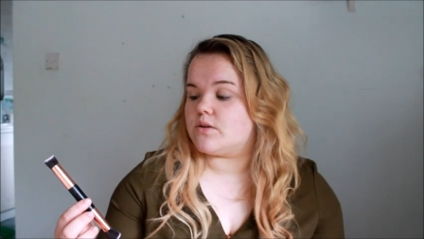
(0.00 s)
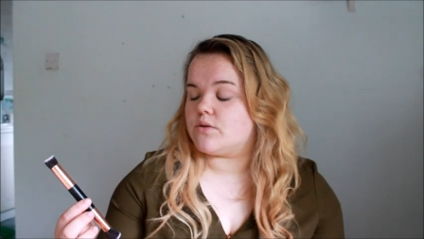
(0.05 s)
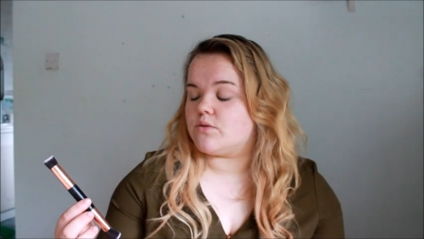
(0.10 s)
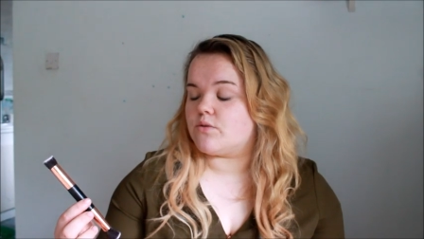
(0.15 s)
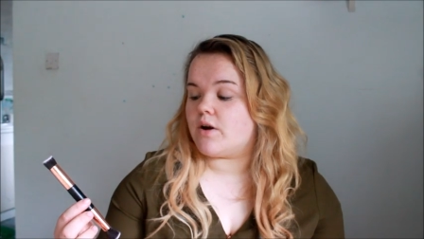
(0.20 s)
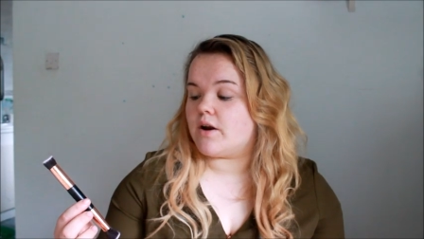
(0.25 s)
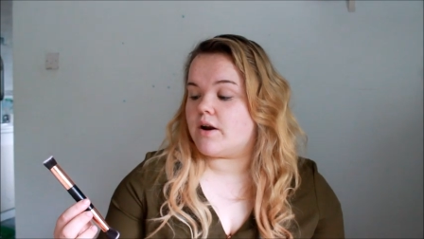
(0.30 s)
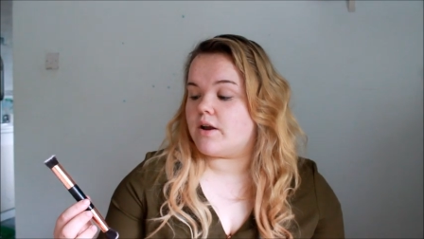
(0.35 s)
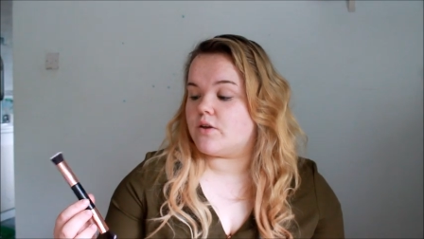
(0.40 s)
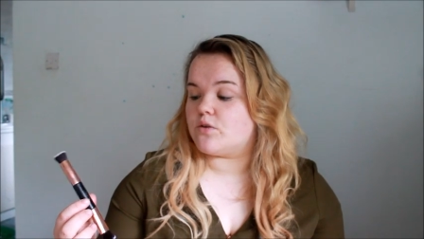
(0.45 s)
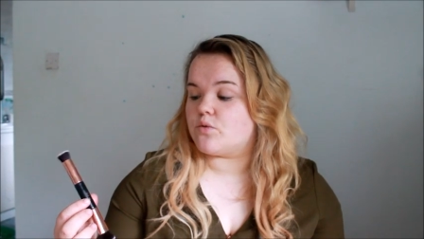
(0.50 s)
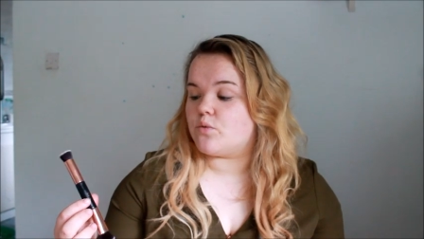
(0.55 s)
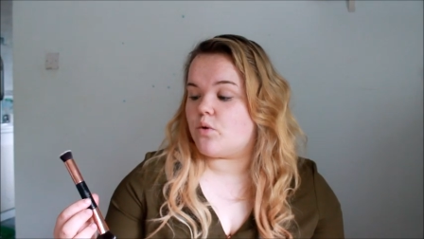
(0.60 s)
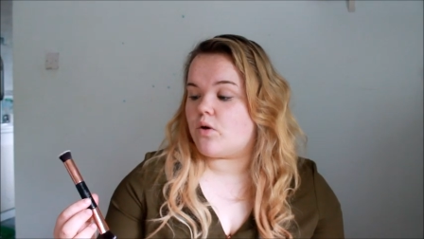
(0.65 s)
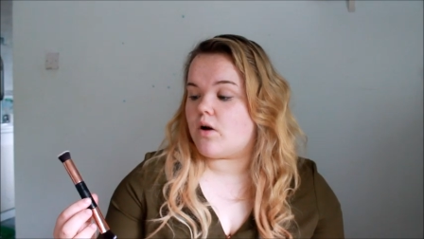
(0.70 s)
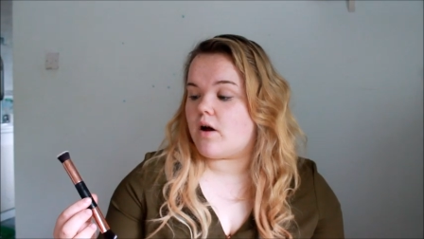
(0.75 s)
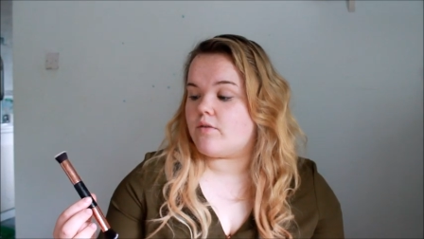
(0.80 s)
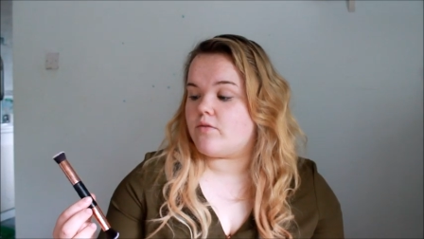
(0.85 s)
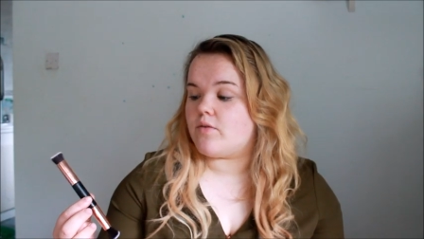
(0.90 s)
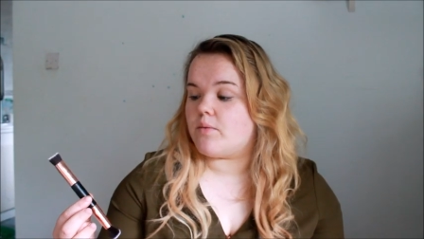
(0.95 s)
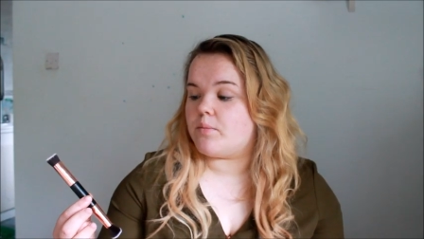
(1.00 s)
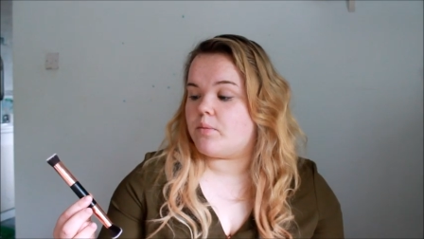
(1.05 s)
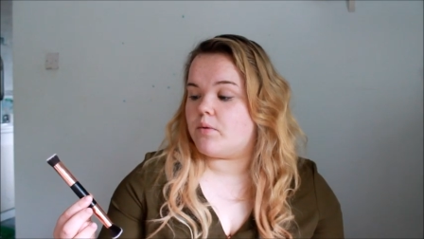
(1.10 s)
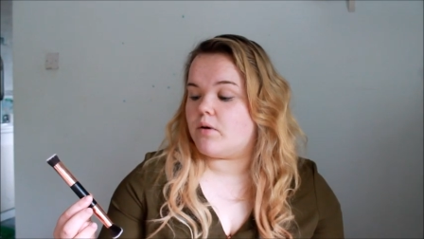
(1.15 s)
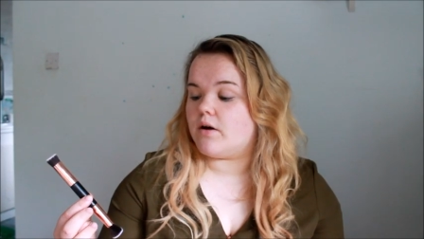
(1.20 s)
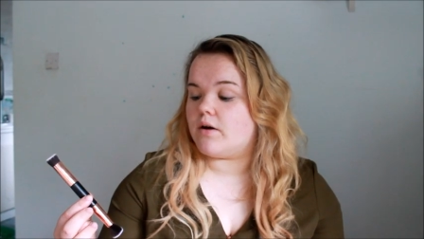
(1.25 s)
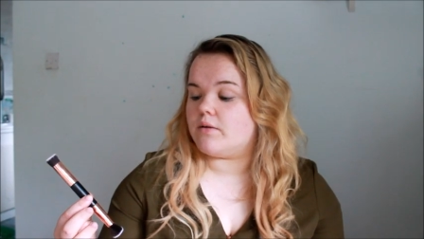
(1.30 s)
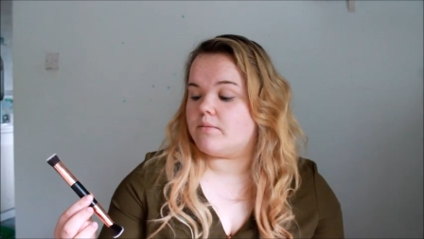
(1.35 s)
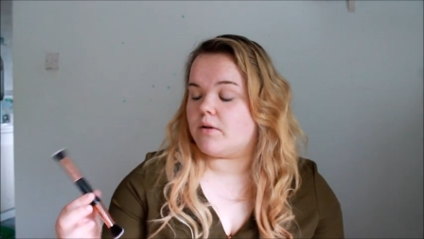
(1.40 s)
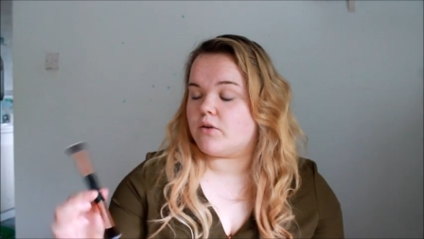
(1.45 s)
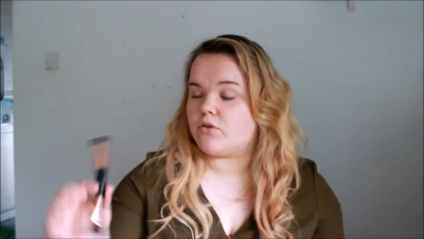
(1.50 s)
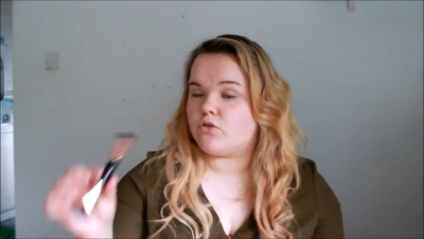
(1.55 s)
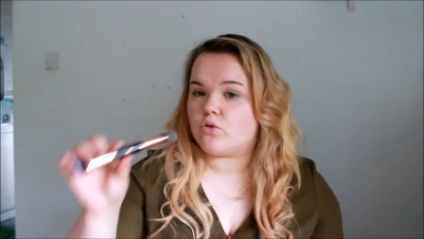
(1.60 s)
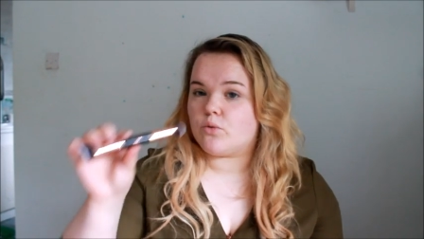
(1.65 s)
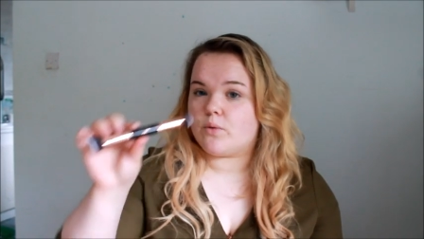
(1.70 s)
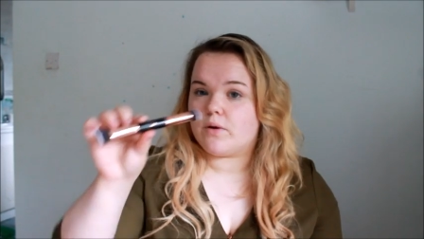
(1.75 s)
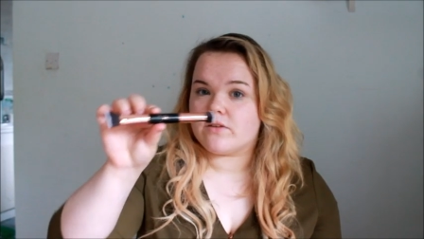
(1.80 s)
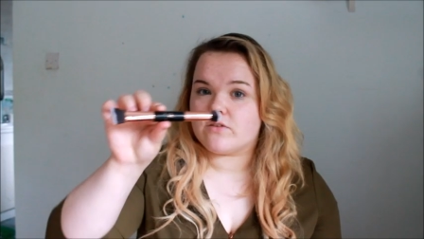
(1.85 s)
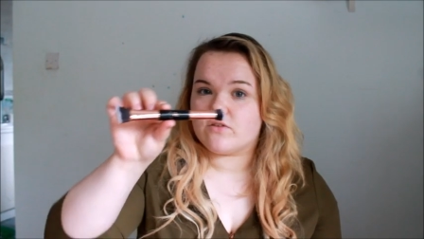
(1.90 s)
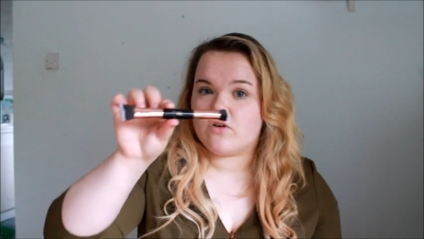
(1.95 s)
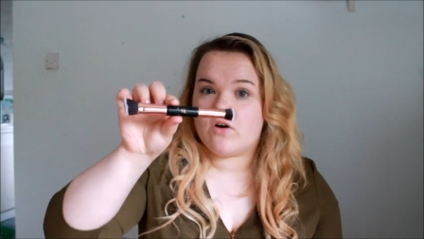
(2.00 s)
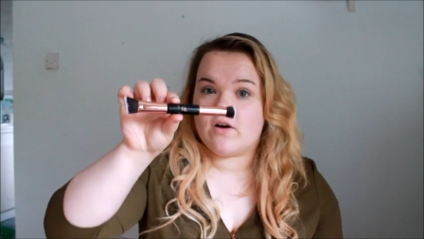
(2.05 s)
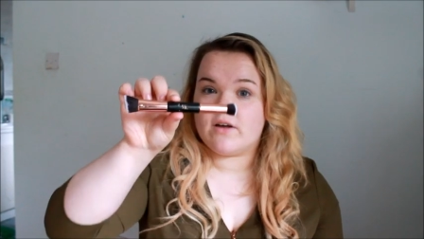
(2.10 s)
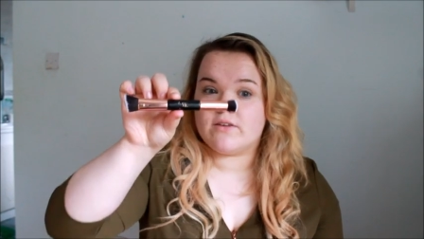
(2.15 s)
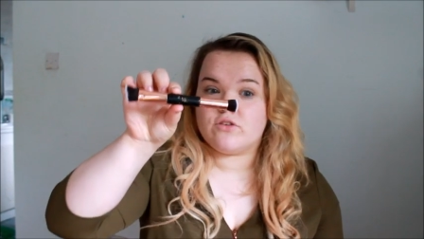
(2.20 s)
The writing is wore off, but I'm not sure what it's called.